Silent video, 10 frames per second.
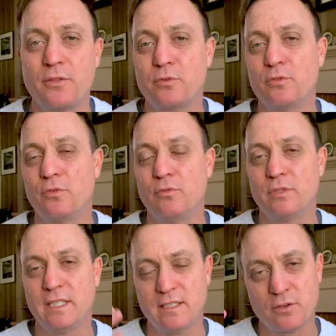through
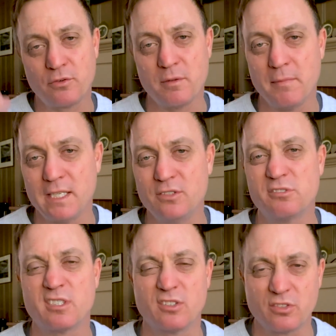getting through the
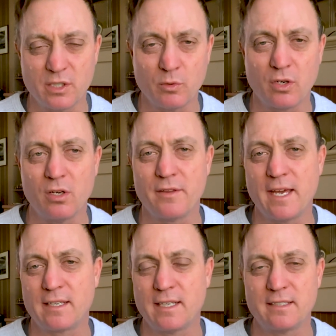menus and learning where all
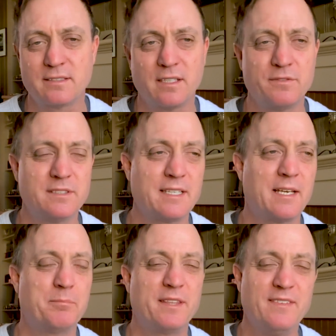that kind of stuff is
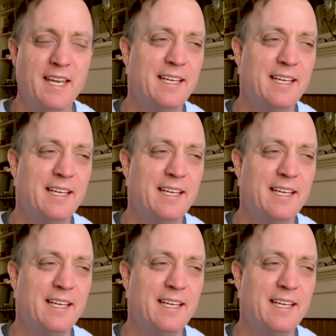at, but